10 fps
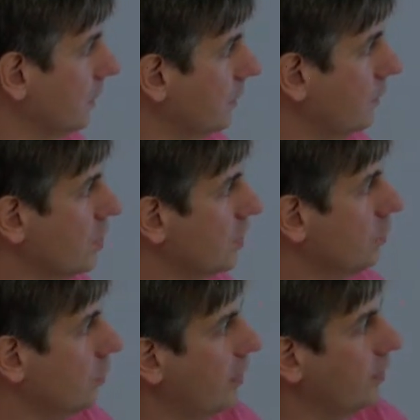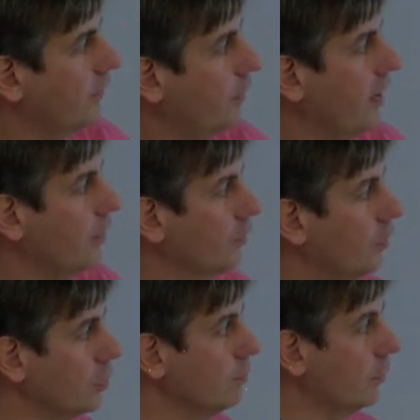If you actually run a very high
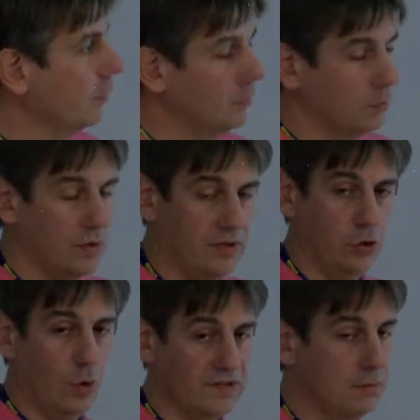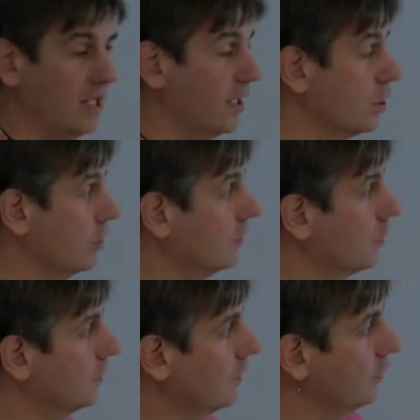resolution model with no assimilation,
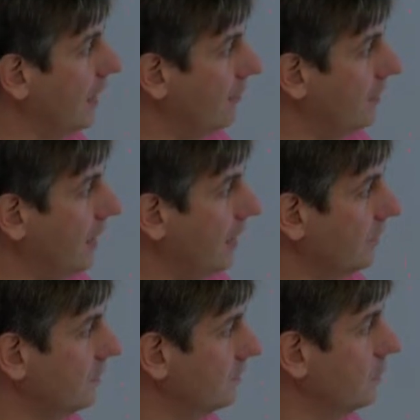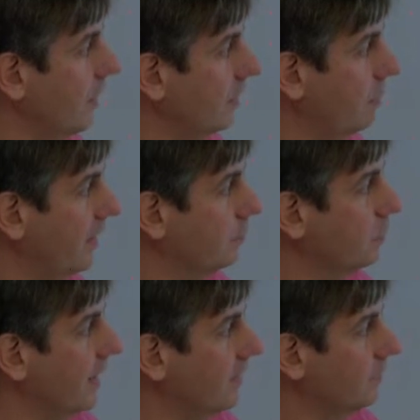so it doesn't have the eddies in the right place,
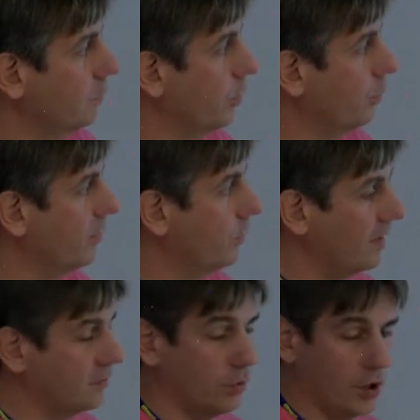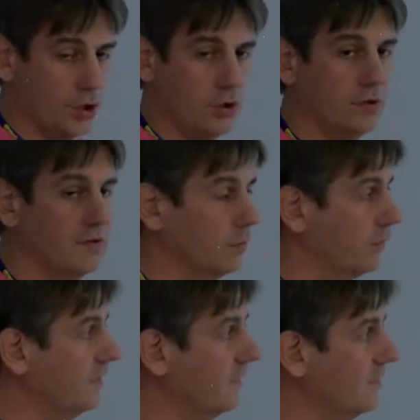but it has probably the right structure in terms
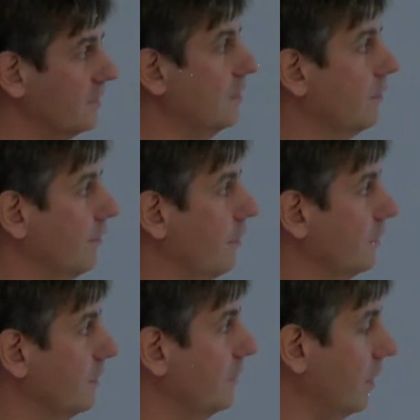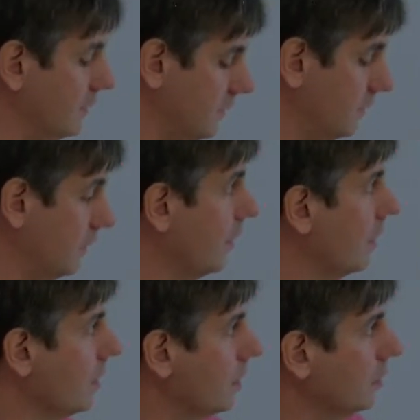of intensity of the front and the velocities,
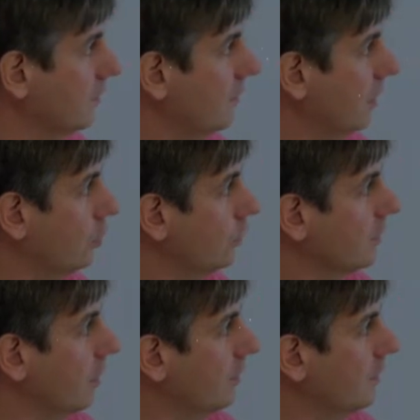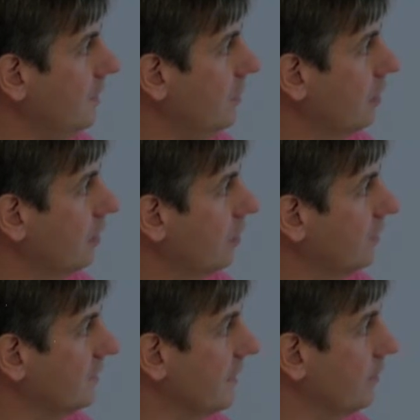you can see that the Agulhas current here along
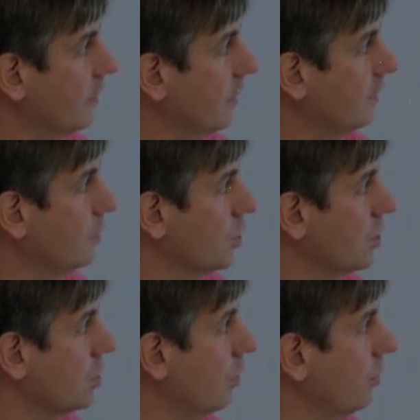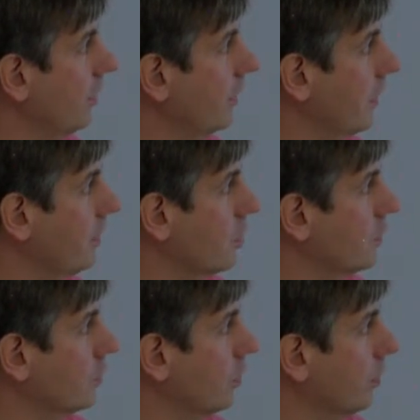South Africa is much sharper and much
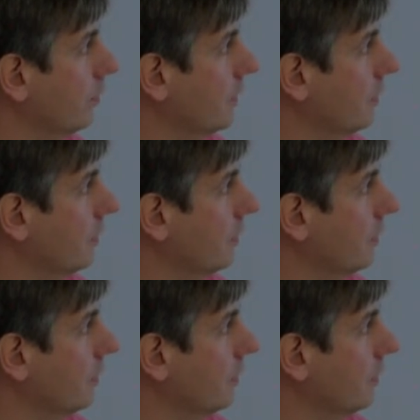stronger.